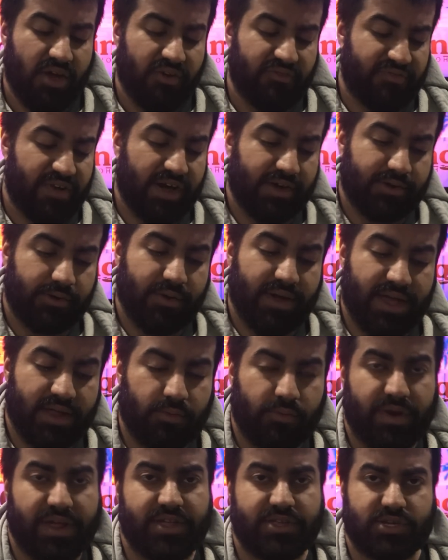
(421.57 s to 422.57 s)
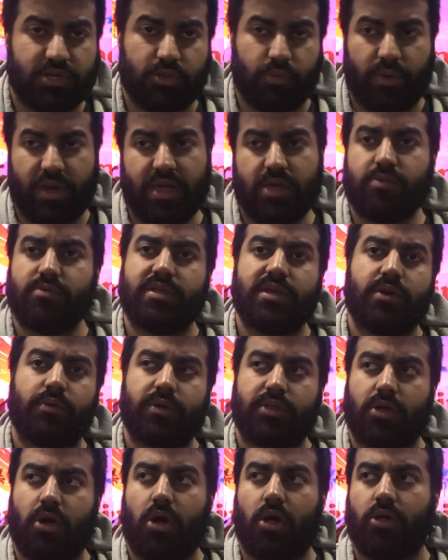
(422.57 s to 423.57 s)
Falco and Rage are the way you deal
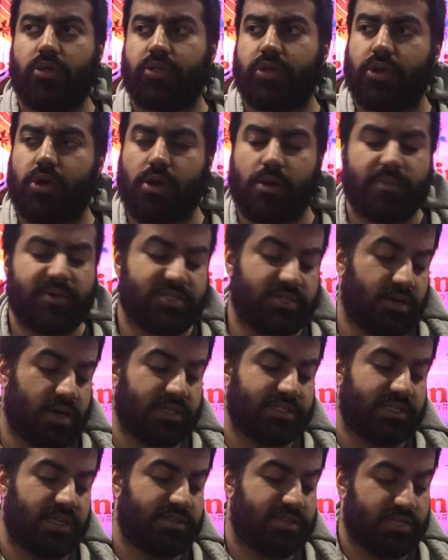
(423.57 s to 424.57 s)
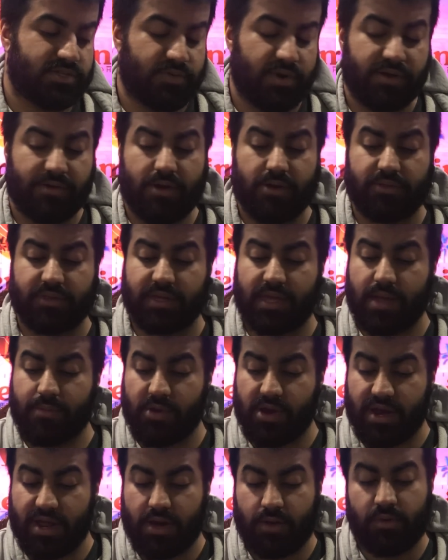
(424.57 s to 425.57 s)
with all the garbage nonsense that's running around in the game
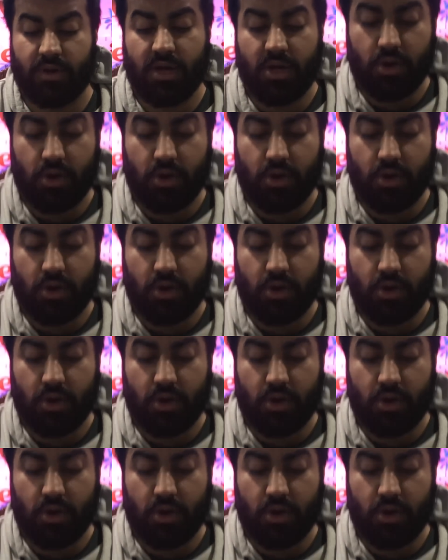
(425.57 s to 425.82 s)
right now.